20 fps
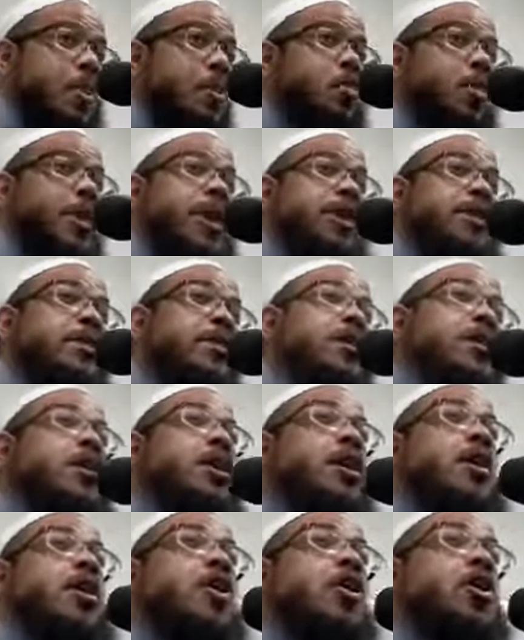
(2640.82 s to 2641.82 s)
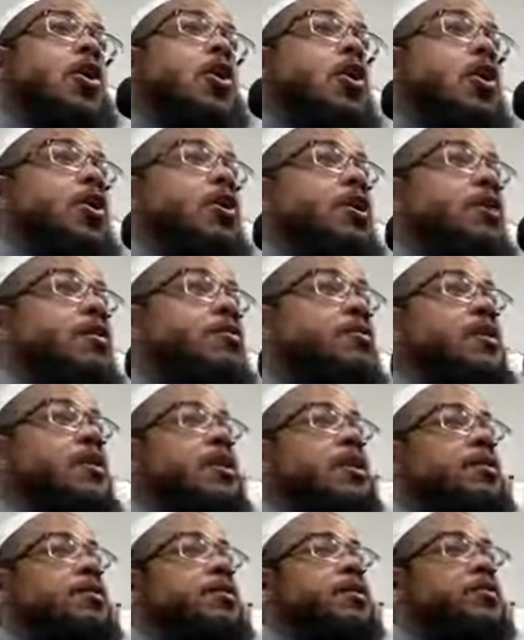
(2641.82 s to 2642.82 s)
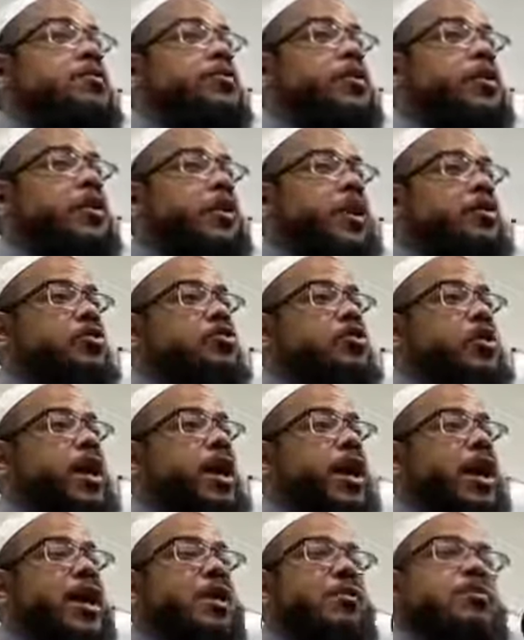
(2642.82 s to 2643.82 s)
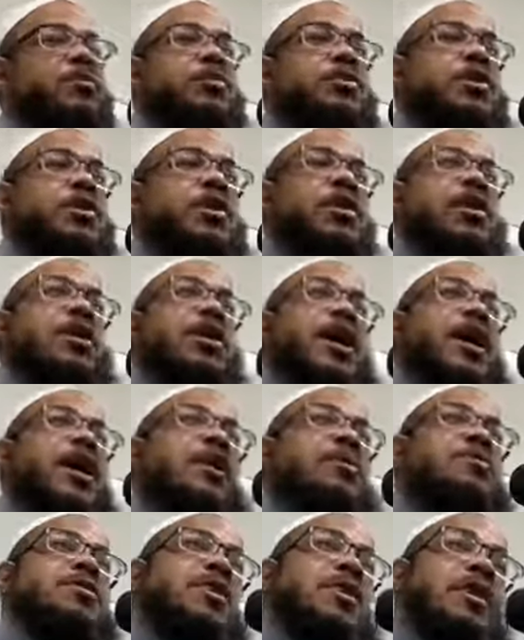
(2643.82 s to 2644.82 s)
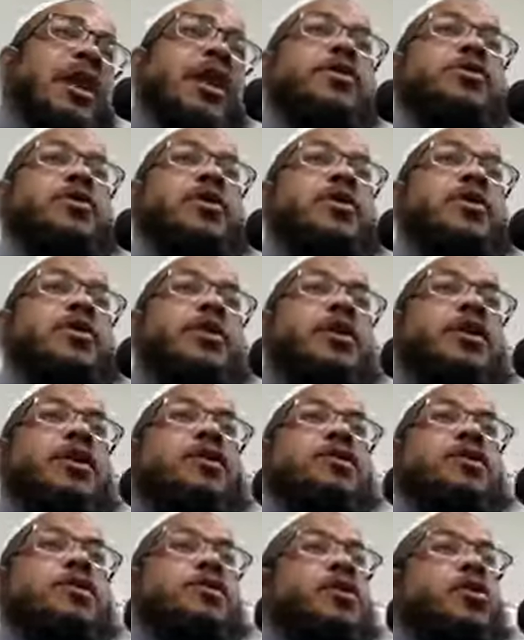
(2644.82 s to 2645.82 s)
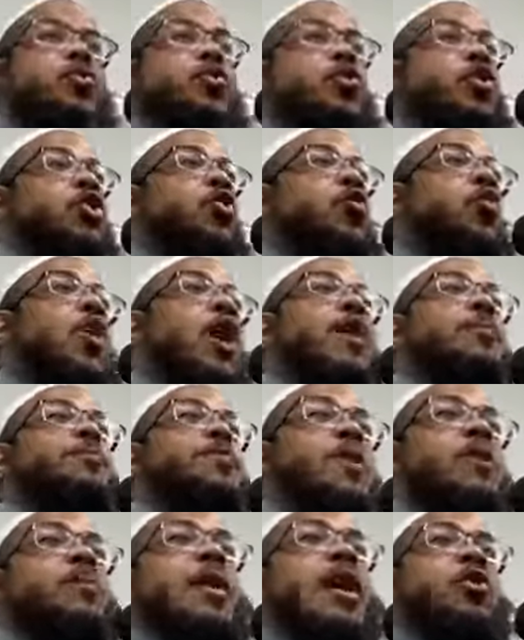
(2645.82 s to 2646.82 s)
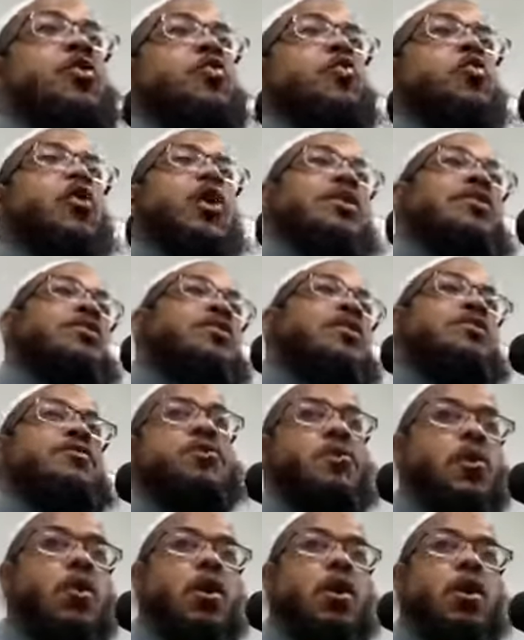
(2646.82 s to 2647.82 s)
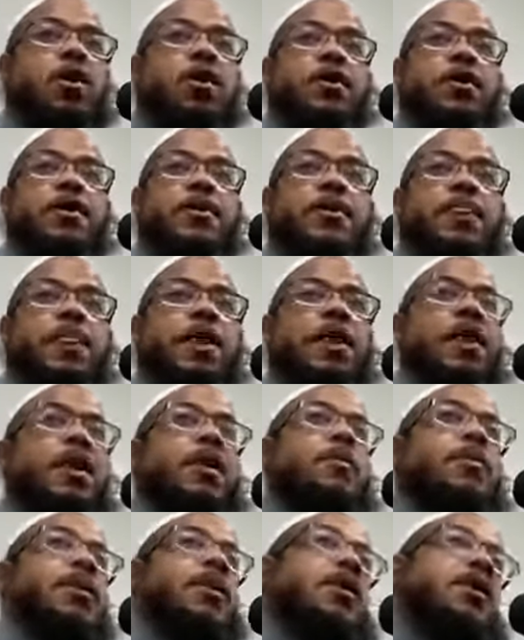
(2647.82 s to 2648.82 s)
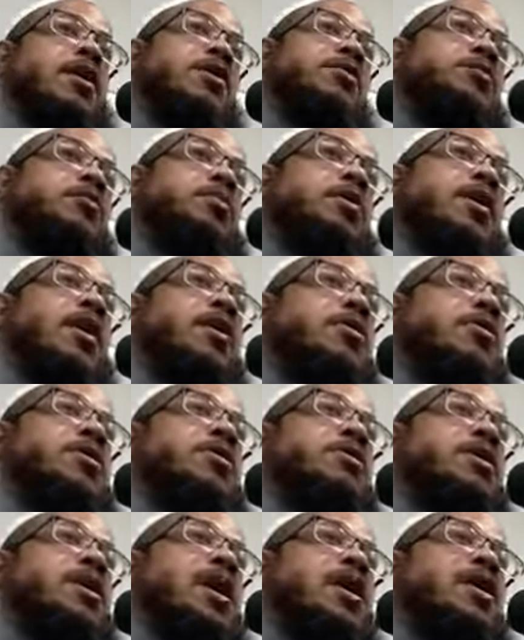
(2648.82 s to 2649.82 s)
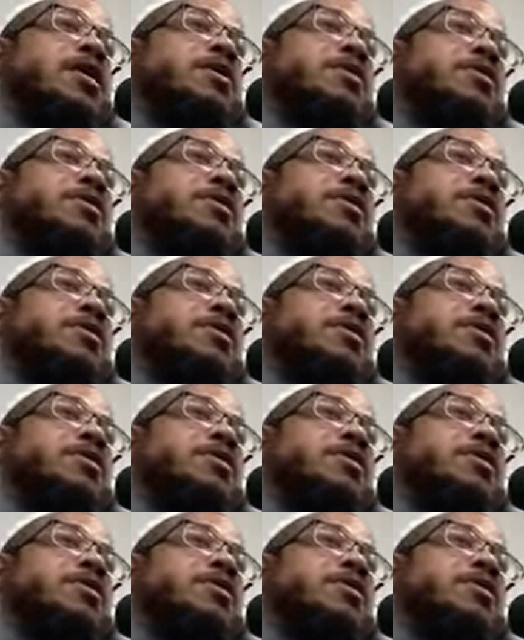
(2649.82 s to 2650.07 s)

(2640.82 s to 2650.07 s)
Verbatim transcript: when all of the different tribes came together, they said, We're going to wipe them out once and for all. But Allah subhanahu wa ta'ala